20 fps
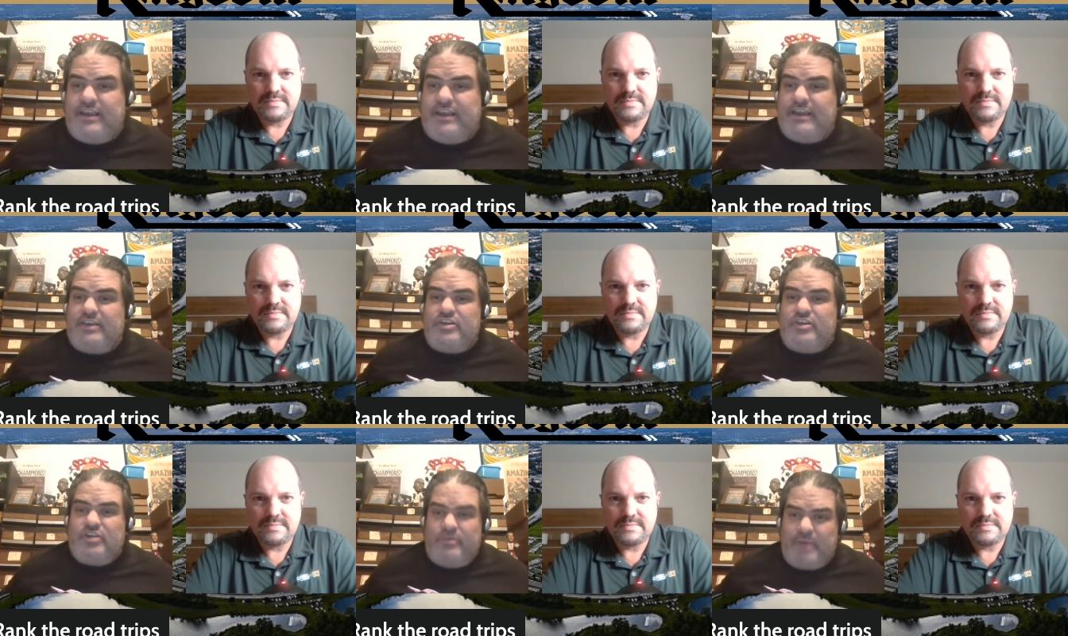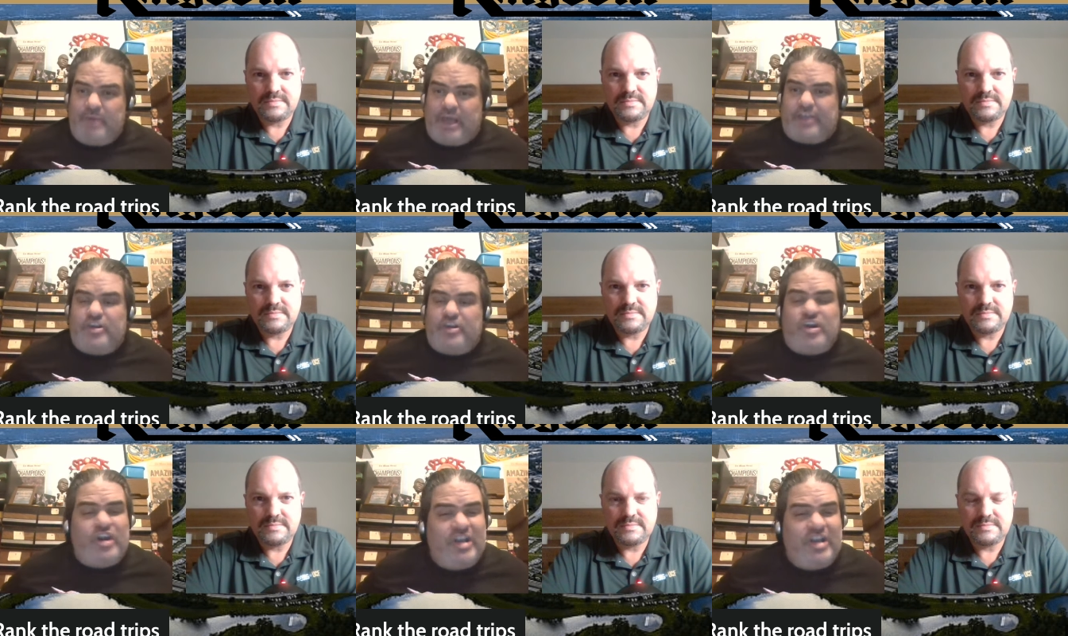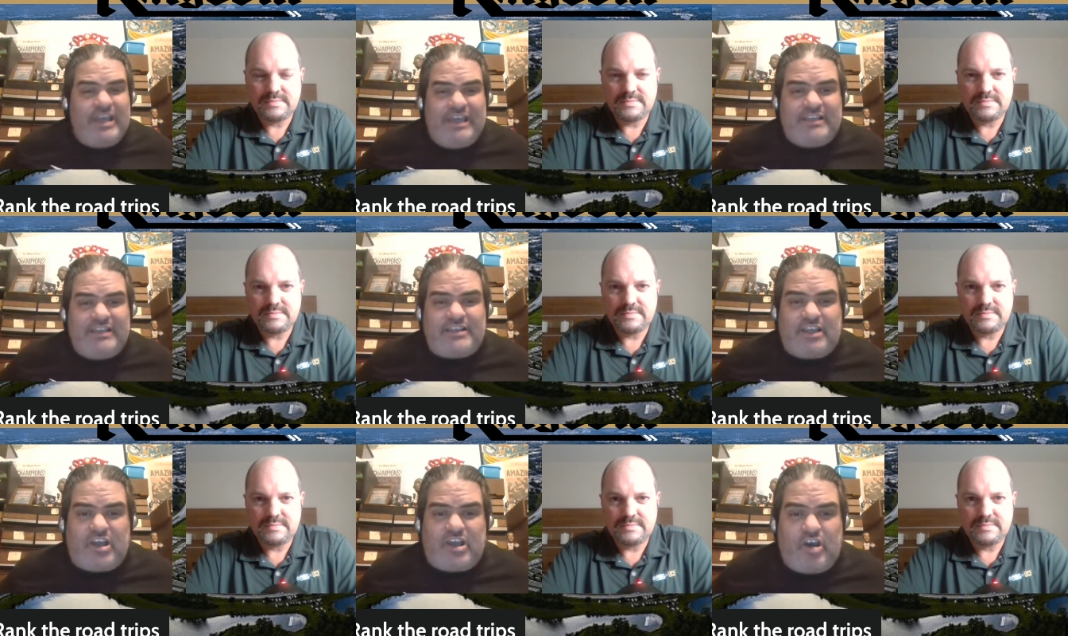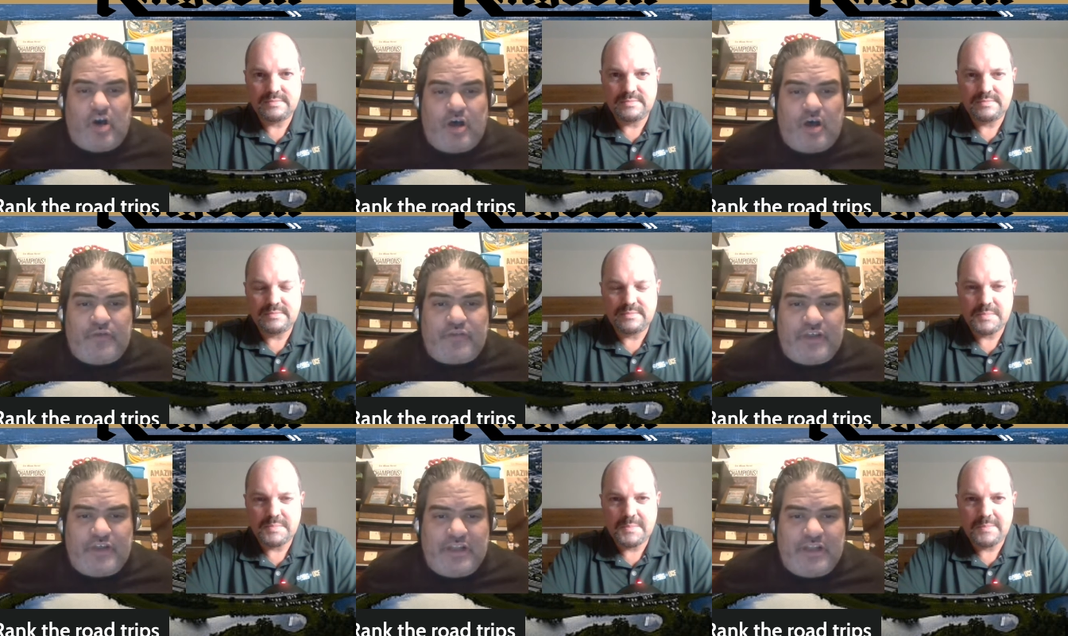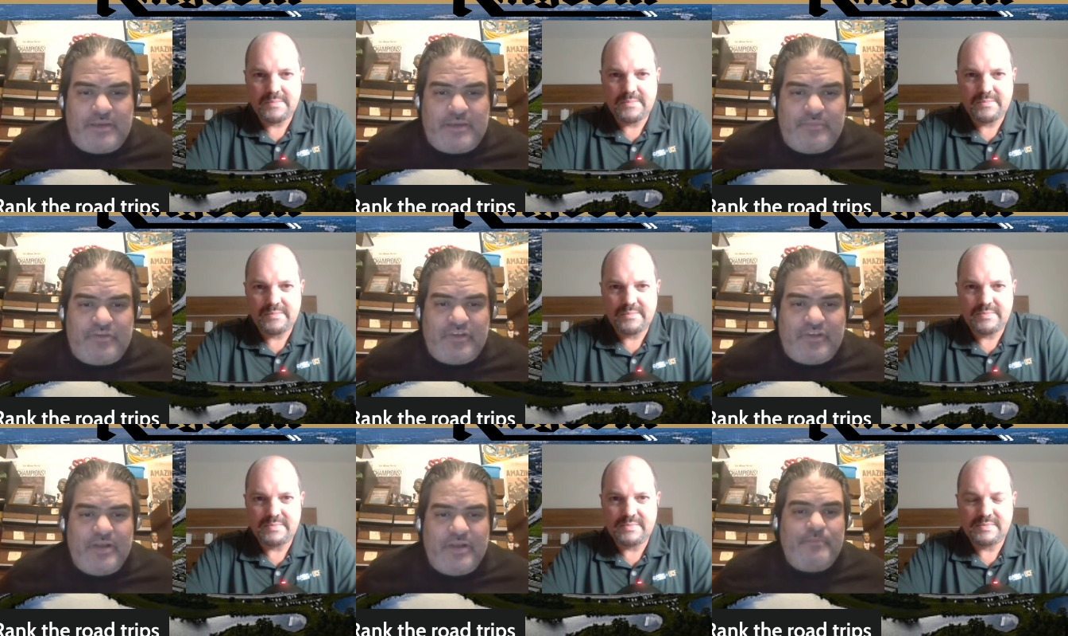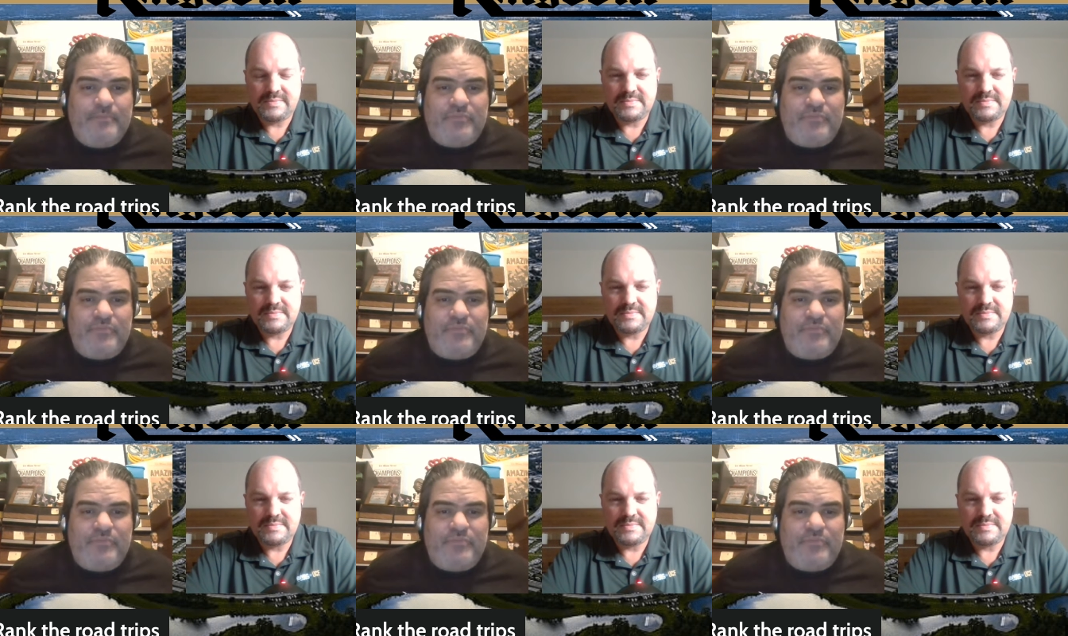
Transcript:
Speaker 1: Like, come on, you're going to hit the golf clubs.